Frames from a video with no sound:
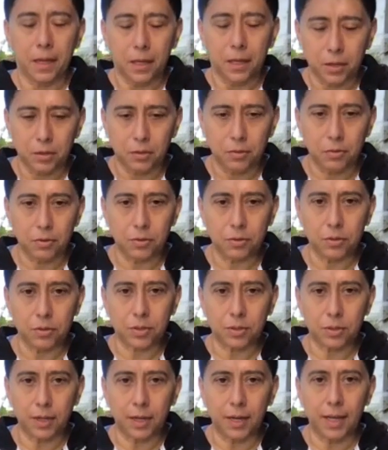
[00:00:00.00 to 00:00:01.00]
you
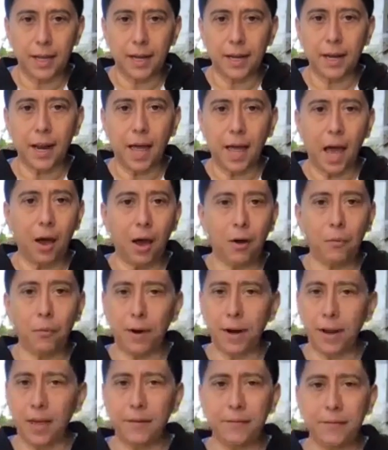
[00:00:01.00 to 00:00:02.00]
just let it out,
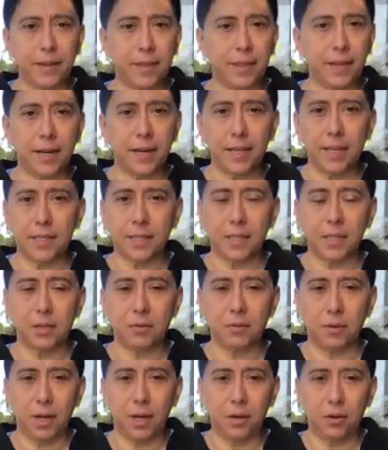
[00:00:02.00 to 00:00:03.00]
whatever that is that you
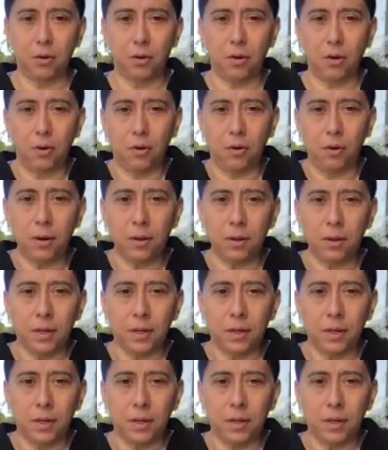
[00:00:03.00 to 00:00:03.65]
cannot hold.